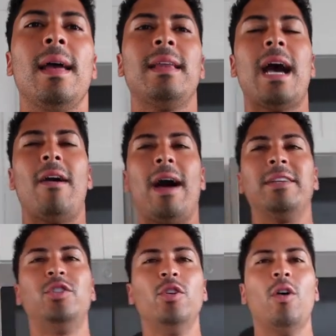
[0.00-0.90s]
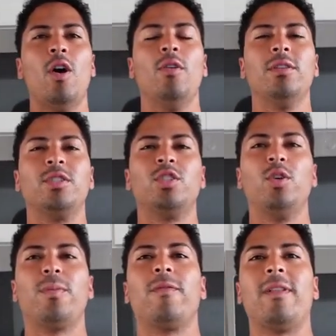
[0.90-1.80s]
Now I do own the
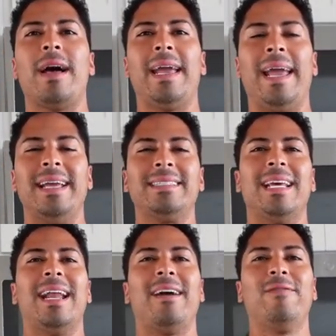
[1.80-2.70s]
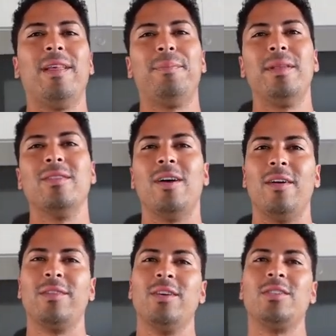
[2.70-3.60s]
Superfly 8s, and I flipping
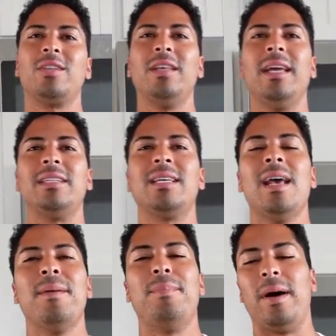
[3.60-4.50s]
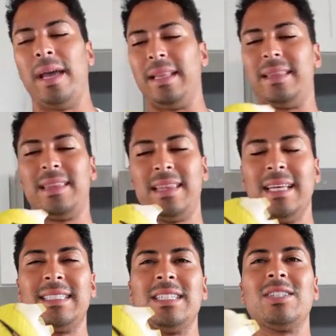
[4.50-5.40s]
love those cleats, but
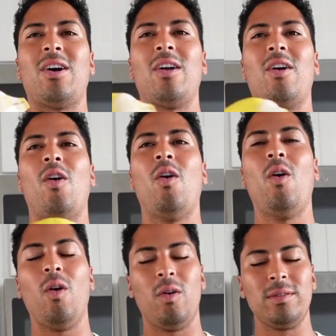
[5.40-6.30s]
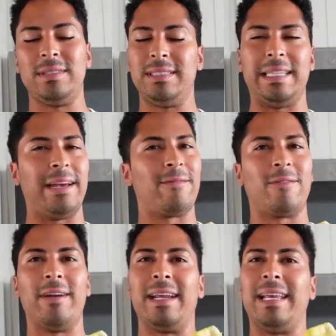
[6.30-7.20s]
this is on a whole
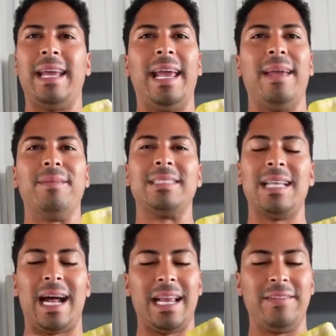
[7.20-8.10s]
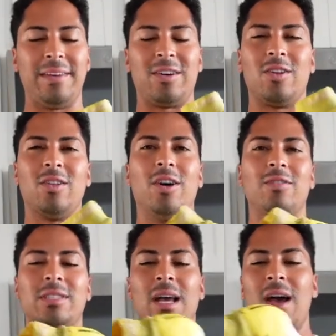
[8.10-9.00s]
different game. It's not even
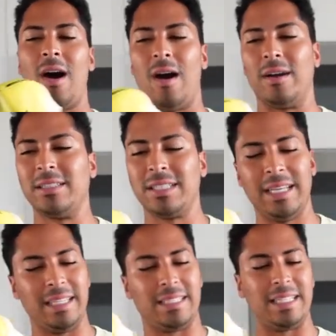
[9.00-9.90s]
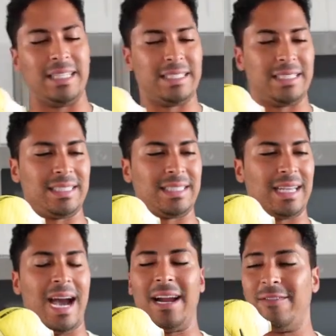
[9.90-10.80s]
close. Honestly, it's
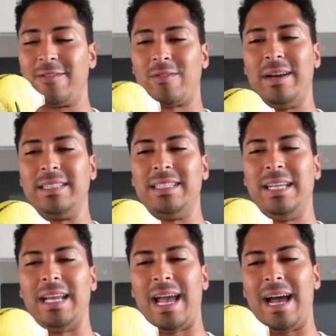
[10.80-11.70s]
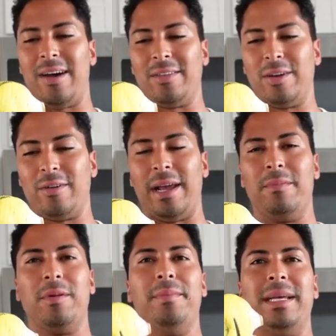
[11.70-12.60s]
kind of crazy how they were
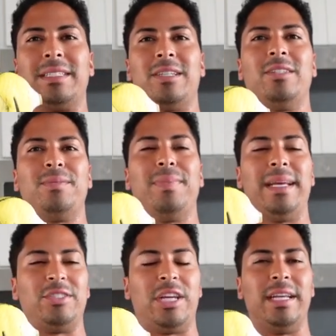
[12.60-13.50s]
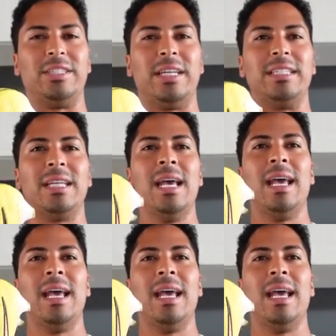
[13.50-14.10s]
able to make such big changes.